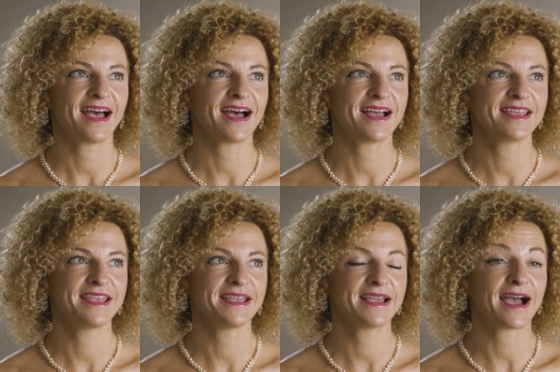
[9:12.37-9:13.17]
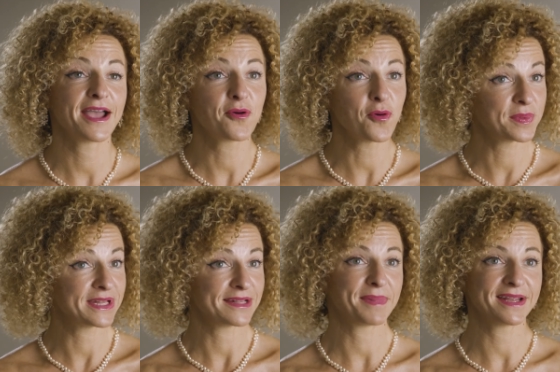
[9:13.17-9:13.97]
I, I hope
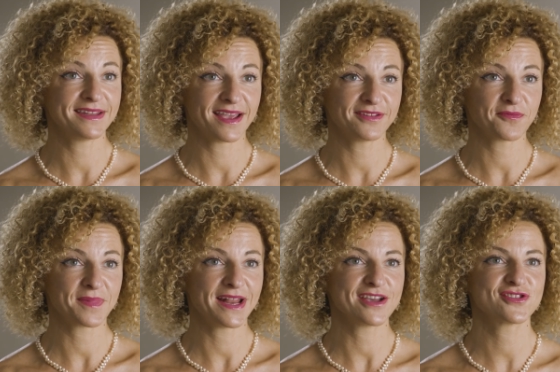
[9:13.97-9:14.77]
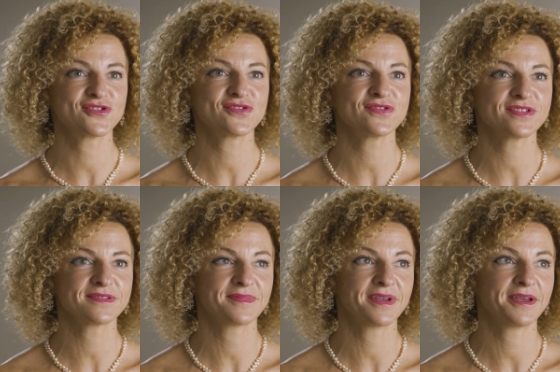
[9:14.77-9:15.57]
that by the end of my
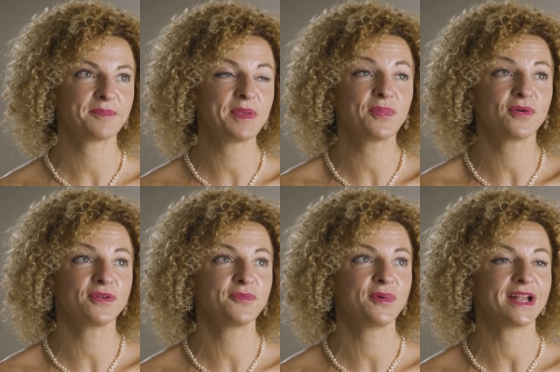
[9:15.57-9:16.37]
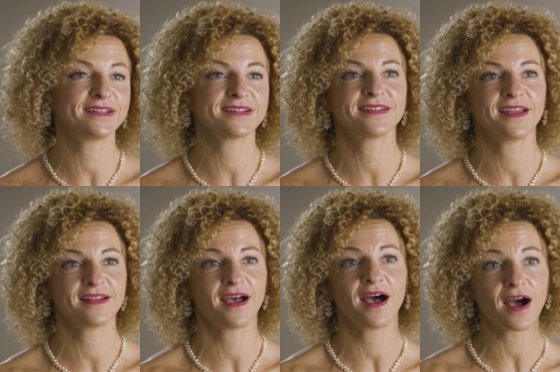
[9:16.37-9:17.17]
lectures, uh, people will
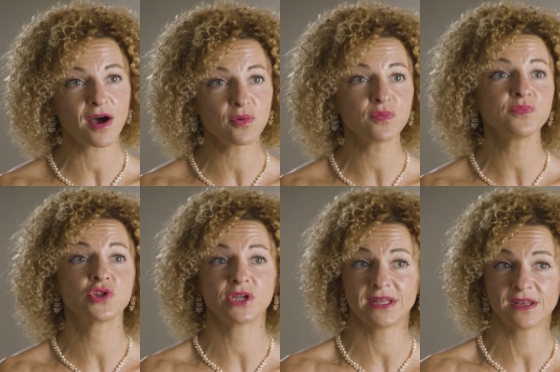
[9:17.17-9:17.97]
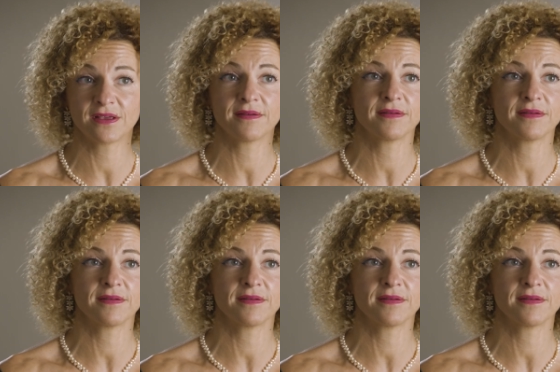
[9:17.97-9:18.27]
understand how genetic